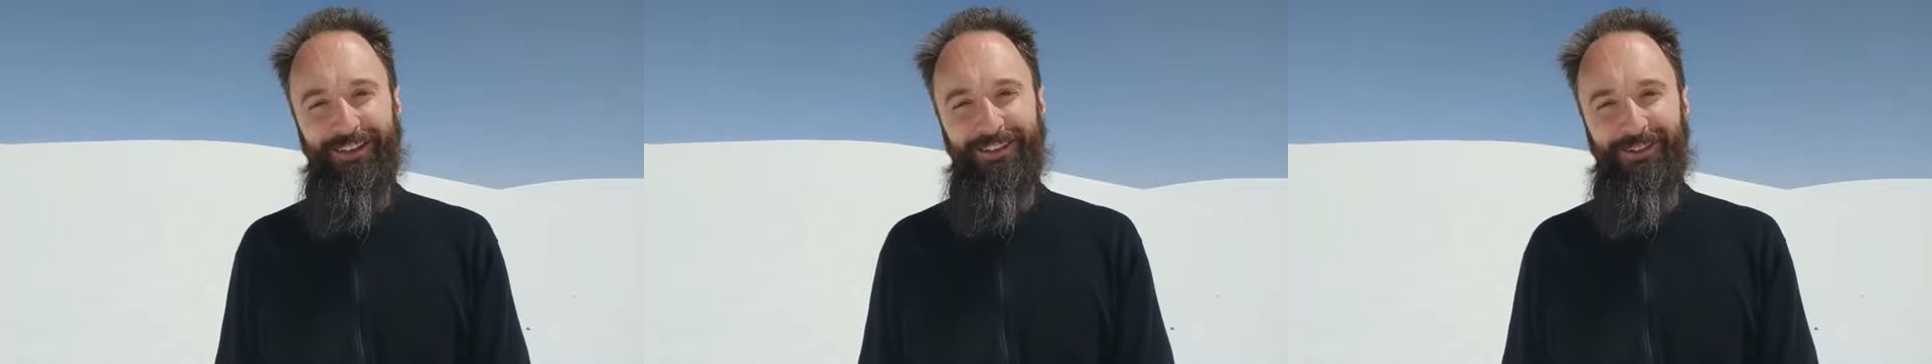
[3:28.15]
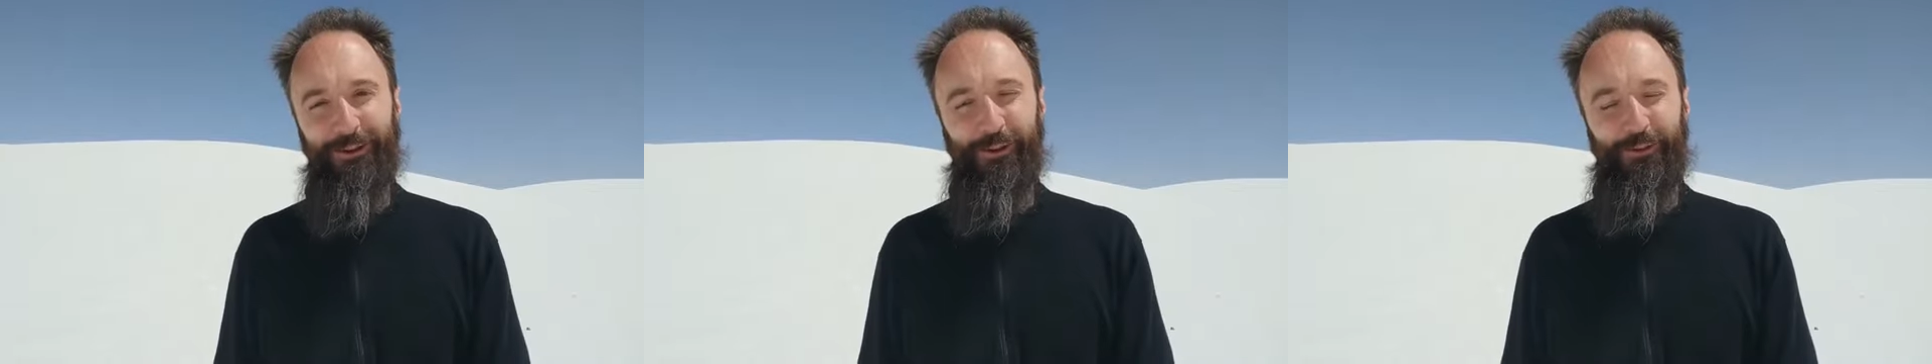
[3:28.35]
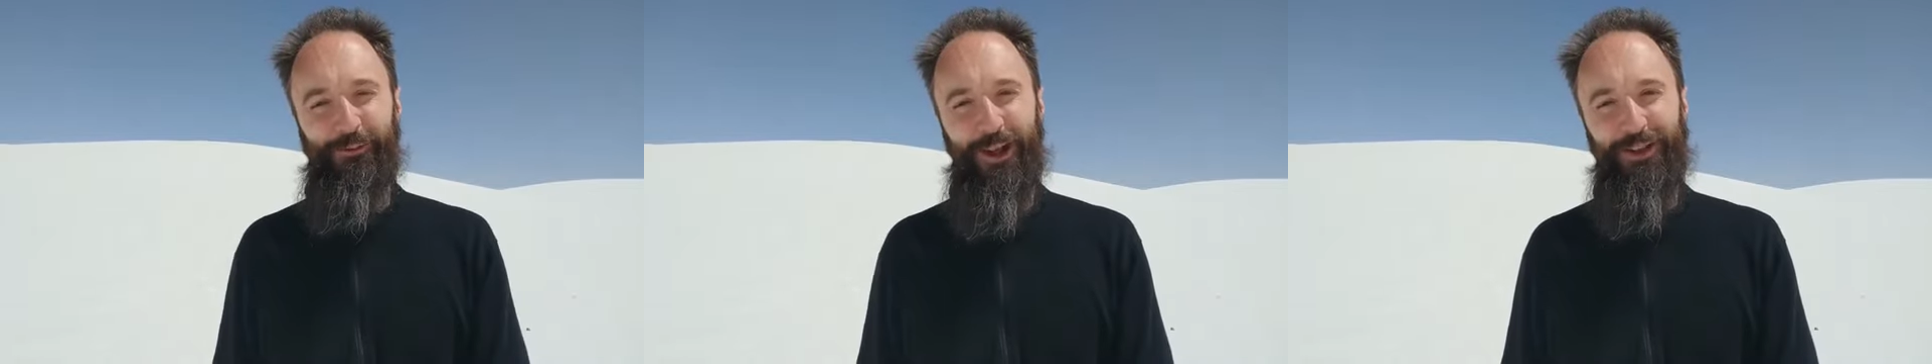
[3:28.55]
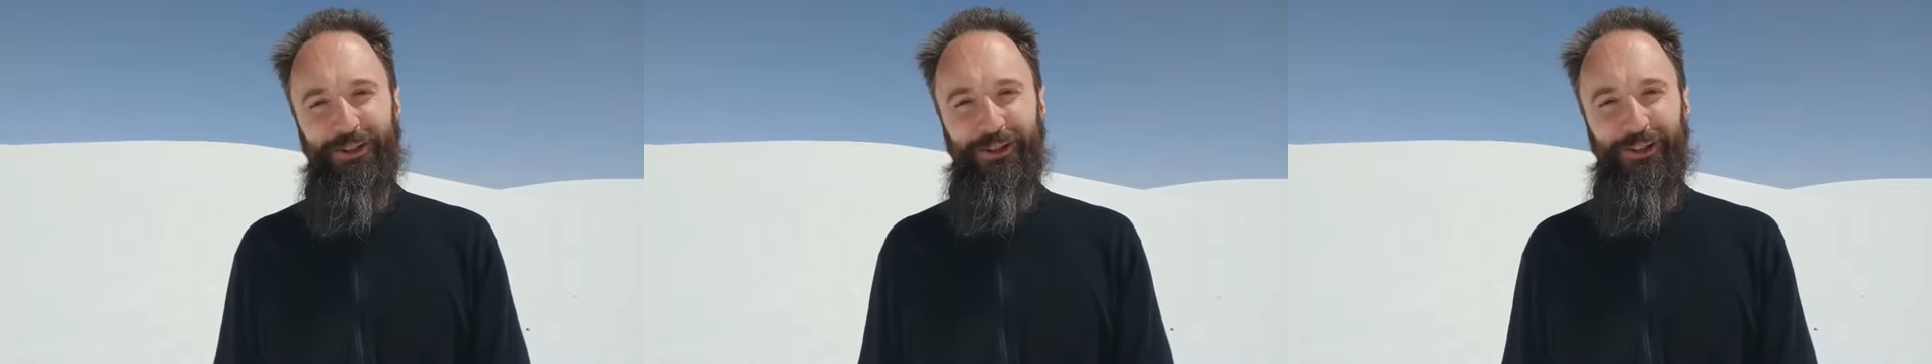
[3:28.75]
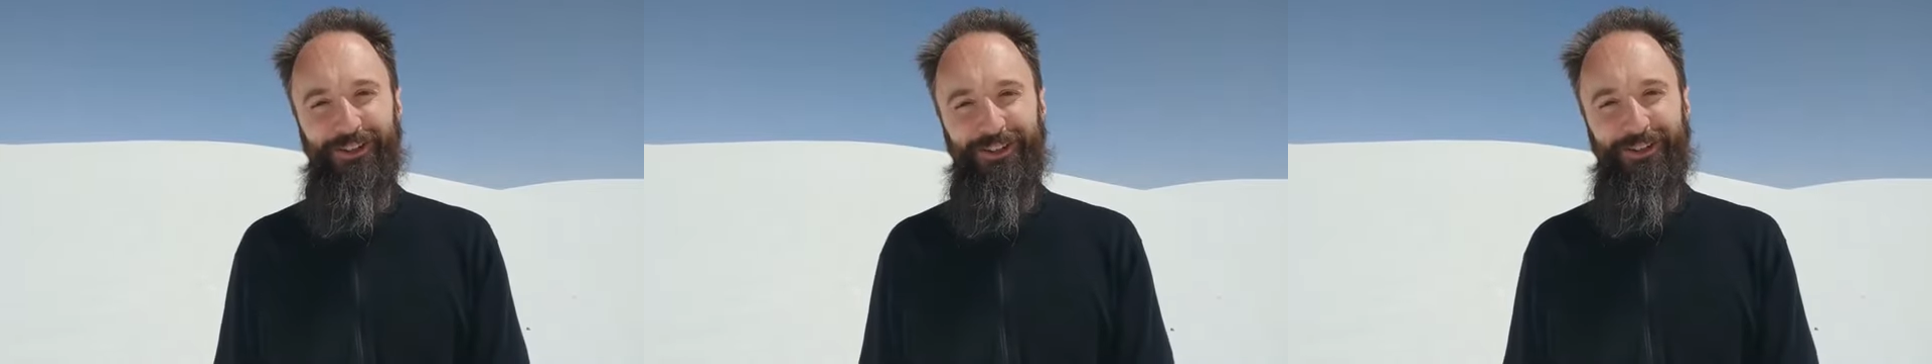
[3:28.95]
this little
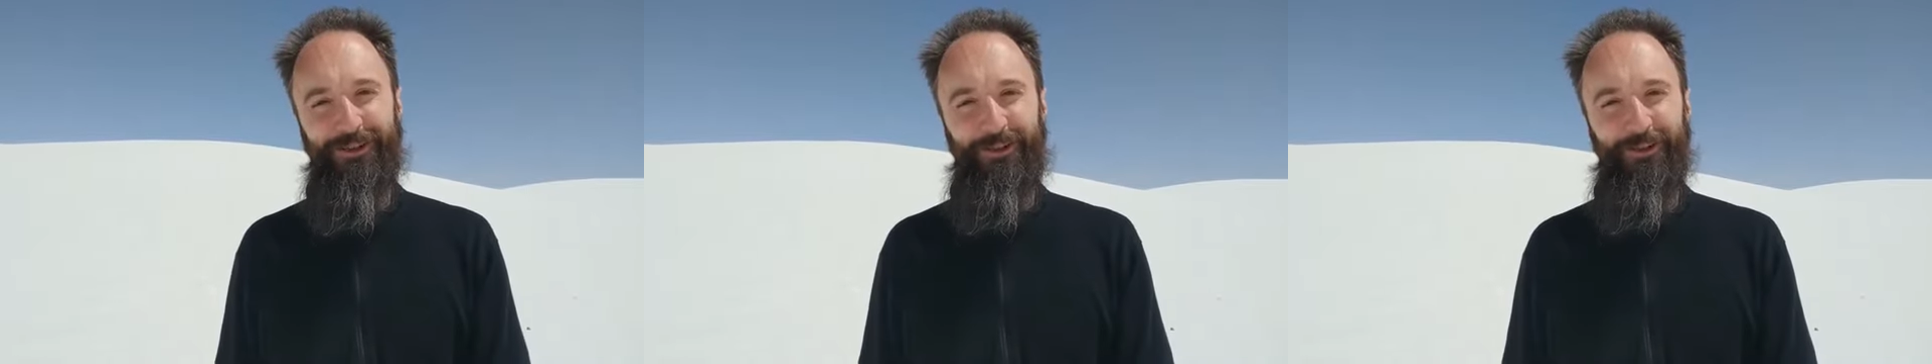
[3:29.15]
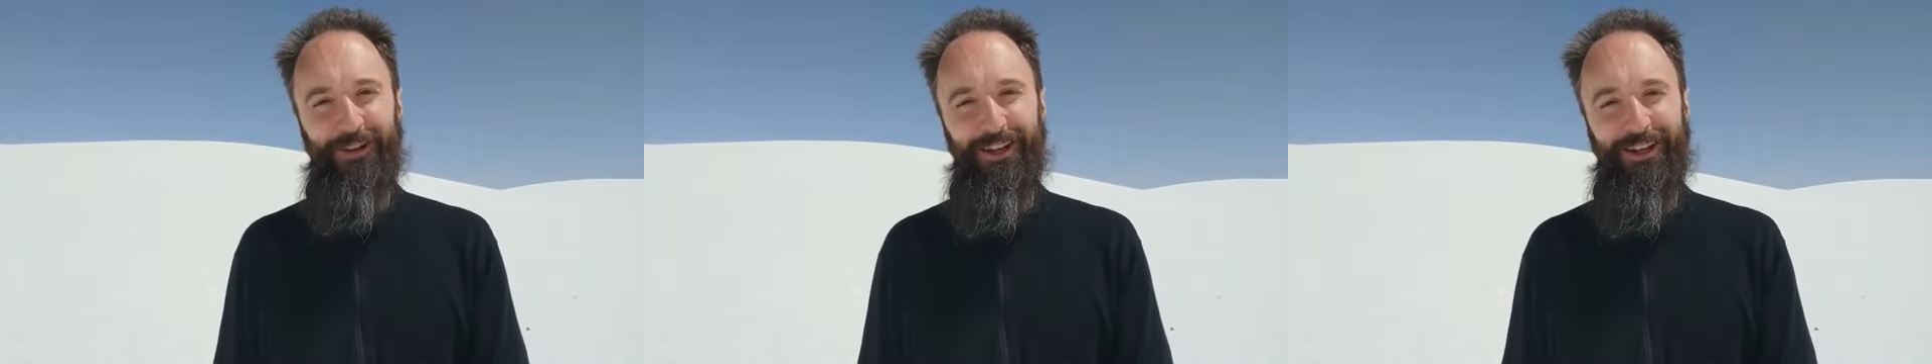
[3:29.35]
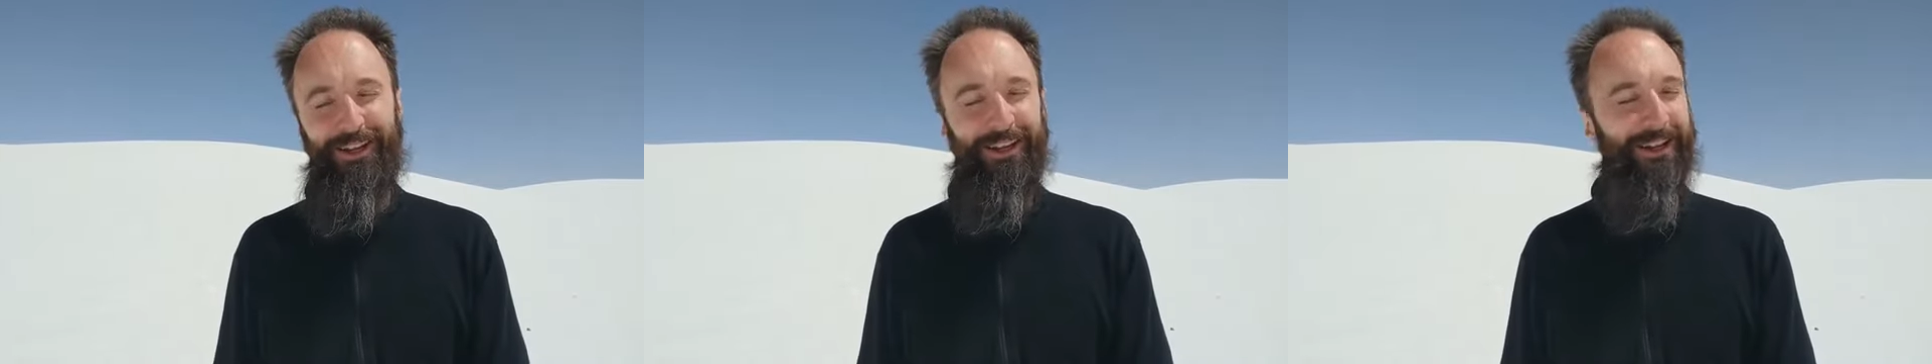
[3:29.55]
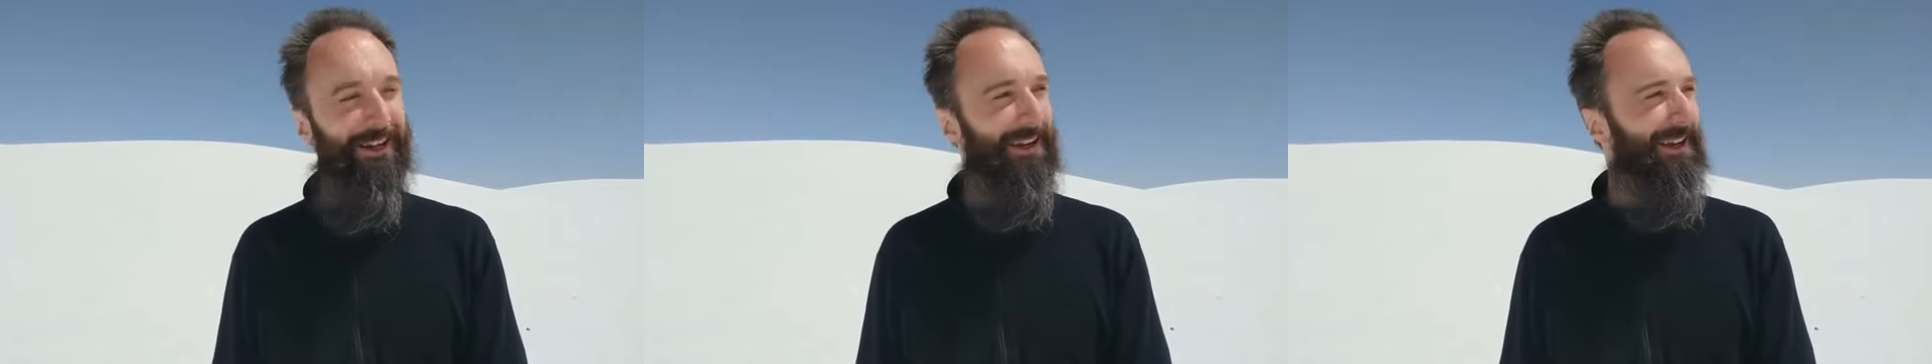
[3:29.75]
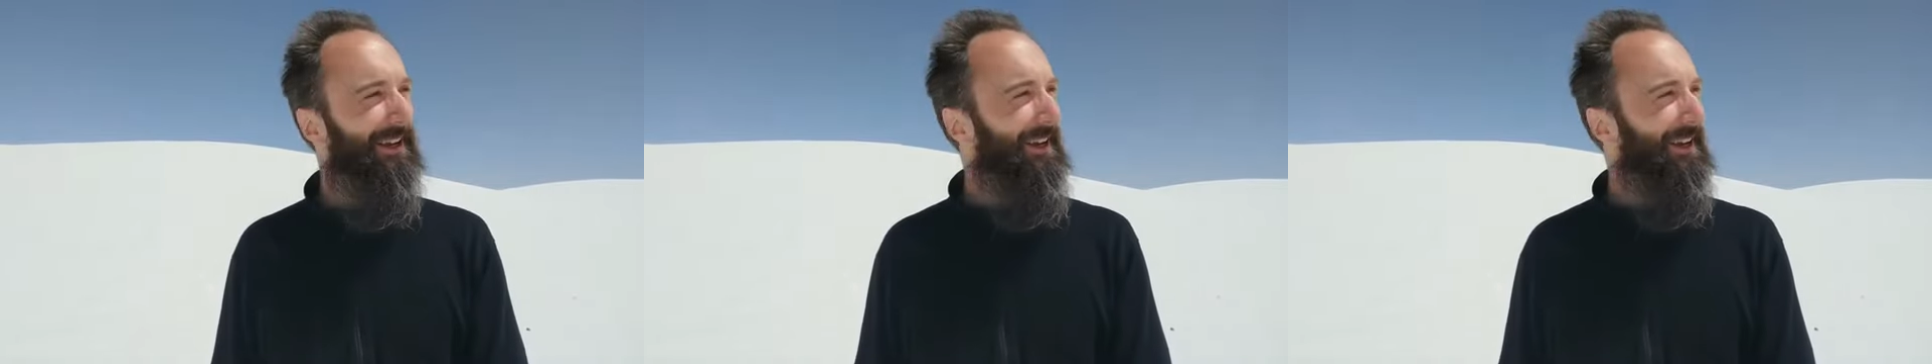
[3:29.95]
adventure into the